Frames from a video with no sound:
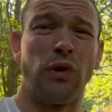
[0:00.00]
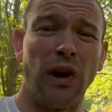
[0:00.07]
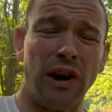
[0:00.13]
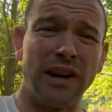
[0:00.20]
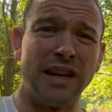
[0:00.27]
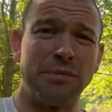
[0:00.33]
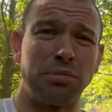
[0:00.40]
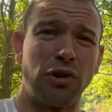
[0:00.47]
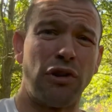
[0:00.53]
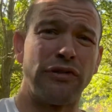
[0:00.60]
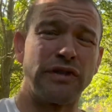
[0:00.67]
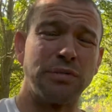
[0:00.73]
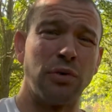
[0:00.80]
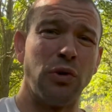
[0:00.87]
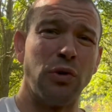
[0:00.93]
highly
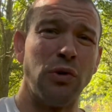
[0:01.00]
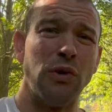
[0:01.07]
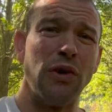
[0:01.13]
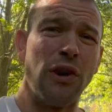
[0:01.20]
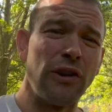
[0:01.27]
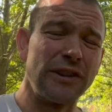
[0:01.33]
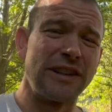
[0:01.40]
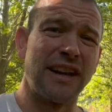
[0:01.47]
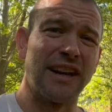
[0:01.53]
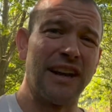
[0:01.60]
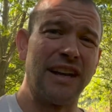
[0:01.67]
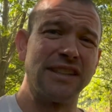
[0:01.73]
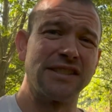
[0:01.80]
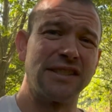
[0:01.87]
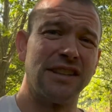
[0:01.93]
profitable holiday
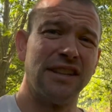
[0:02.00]
lets.